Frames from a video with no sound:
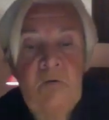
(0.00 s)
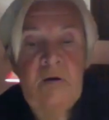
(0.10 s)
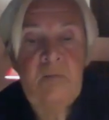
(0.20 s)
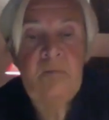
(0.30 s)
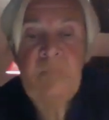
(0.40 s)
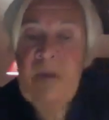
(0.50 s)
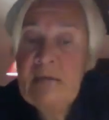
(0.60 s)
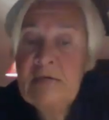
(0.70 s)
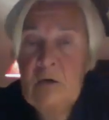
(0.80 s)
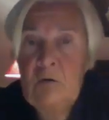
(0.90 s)
may
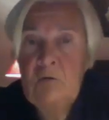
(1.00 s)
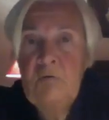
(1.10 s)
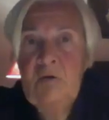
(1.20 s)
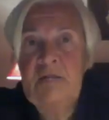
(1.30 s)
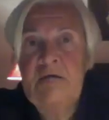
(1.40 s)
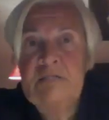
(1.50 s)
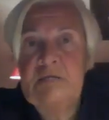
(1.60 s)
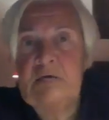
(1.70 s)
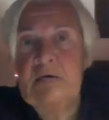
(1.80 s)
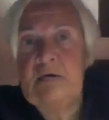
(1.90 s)
know that
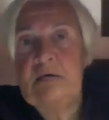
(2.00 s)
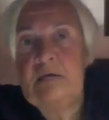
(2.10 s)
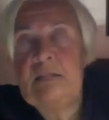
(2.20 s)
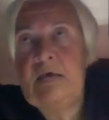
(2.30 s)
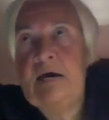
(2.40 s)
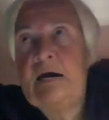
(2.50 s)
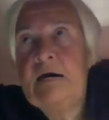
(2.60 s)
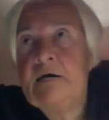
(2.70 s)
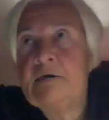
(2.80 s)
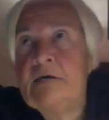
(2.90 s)
there
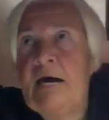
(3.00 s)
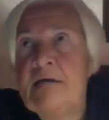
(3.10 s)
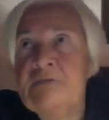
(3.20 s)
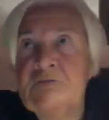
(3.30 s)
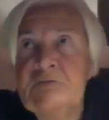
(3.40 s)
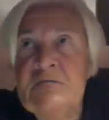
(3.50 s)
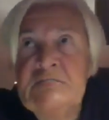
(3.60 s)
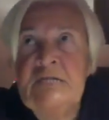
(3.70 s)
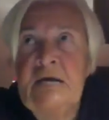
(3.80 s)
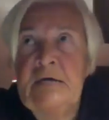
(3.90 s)
are
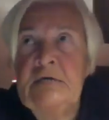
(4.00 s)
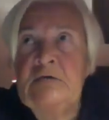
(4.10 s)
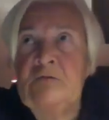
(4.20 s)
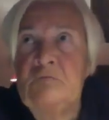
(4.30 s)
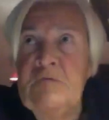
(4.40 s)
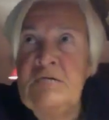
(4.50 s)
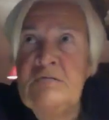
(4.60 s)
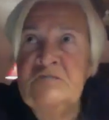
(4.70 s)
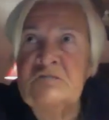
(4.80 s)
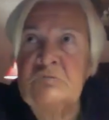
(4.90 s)
countries like
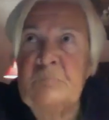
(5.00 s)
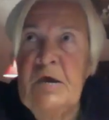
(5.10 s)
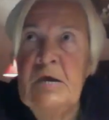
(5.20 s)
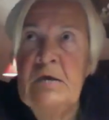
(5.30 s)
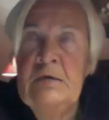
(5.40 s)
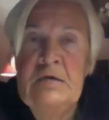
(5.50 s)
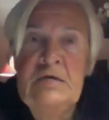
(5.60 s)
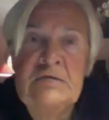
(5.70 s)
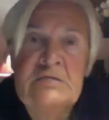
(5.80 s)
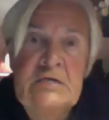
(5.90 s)
Greece, Spain,
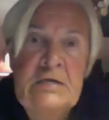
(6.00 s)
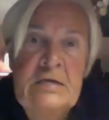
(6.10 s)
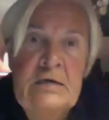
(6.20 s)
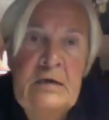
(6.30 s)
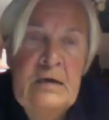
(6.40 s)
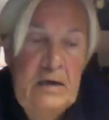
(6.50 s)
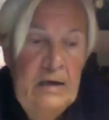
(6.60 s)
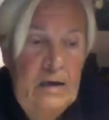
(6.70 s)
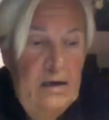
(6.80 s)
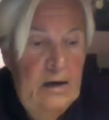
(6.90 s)
Italy,
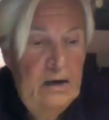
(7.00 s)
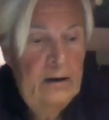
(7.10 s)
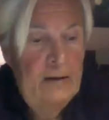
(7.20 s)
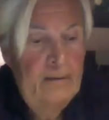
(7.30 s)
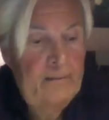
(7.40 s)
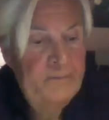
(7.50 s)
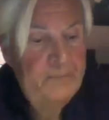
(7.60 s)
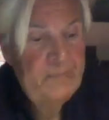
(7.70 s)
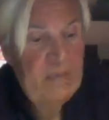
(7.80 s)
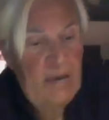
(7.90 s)

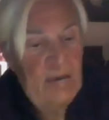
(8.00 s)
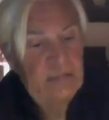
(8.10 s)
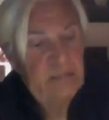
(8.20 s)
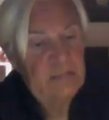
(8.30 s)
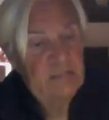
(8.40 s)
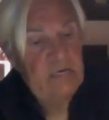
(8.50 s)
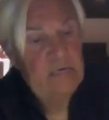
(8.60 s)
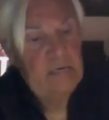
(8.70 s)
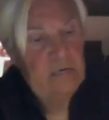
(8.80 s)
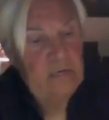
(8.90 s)
and
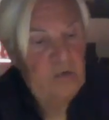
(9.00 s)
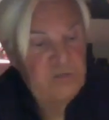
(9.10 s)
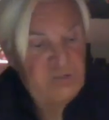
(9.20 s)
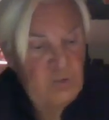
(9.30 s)
the not so